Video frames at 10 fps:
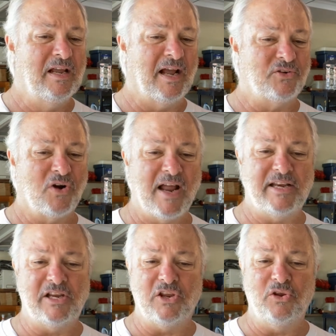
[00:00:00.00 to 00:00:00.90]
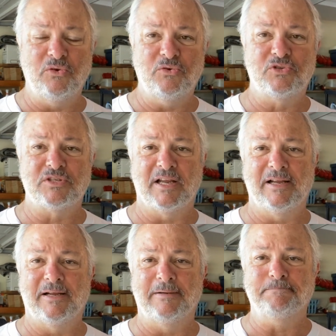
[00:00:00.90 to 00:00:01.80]
I tried to use
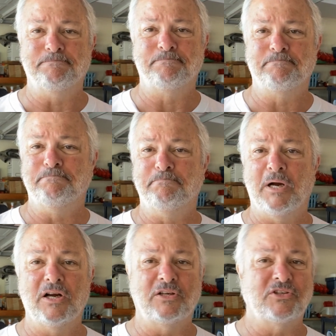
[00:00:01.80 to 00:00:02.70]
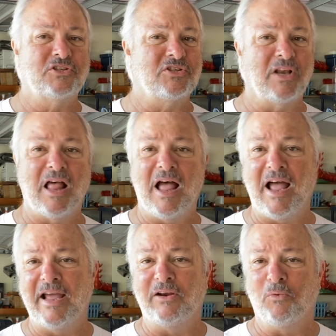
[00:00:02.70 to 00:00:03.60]
bug
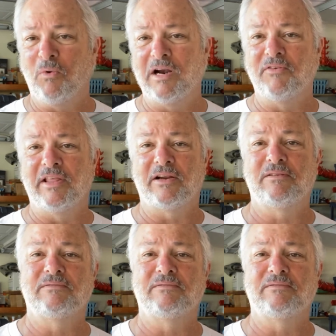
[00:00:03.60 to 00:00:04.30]
slide or whatever